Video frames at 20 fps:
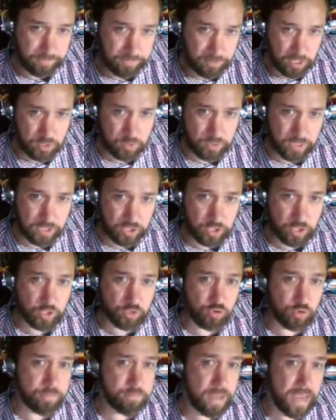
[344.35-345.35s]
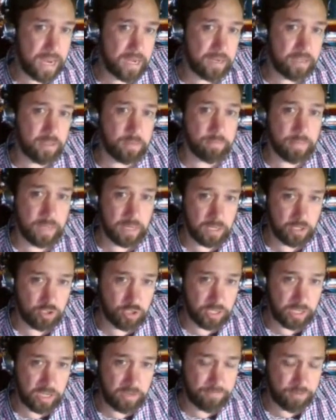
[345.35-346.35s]
The first one is you could remain in the
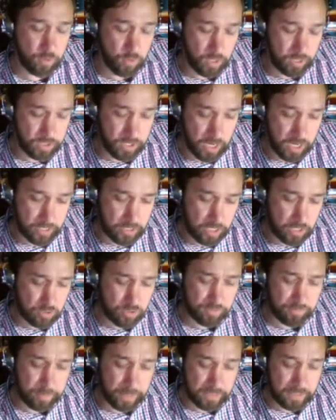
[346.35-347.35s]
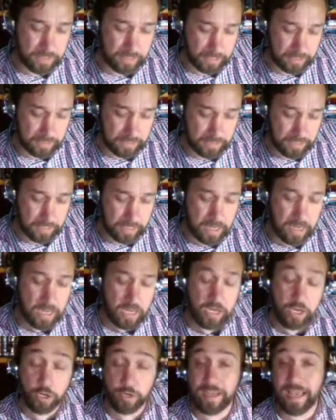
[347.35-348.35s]
military. If you are diagnosed with PTSD,
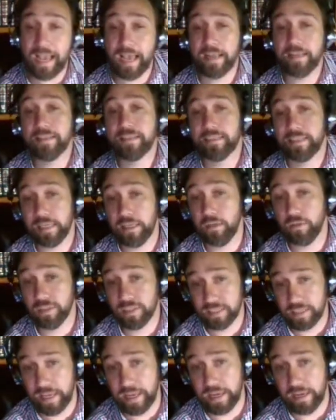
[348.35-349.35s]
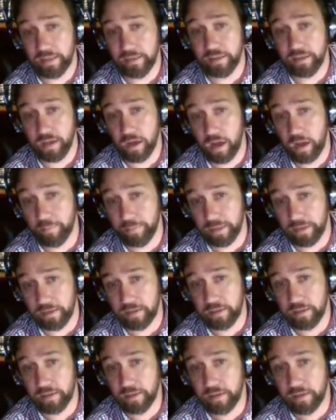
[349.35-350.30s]
you can still stay in the army.